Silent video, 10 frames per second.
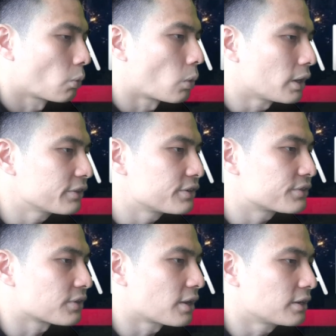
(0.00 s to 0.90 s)
While
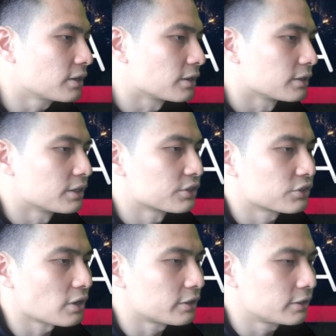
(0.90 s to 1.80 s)
descending, they
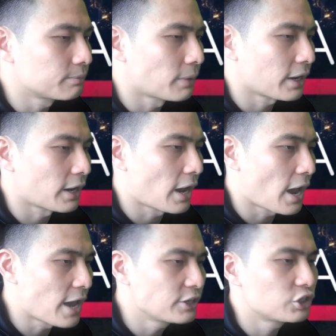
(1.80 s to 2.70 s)
started back
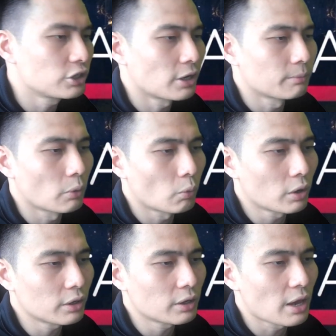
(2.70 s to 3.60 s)
engine number
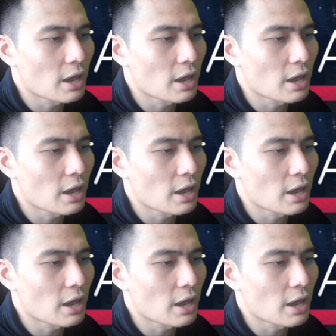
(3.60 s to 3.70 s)
1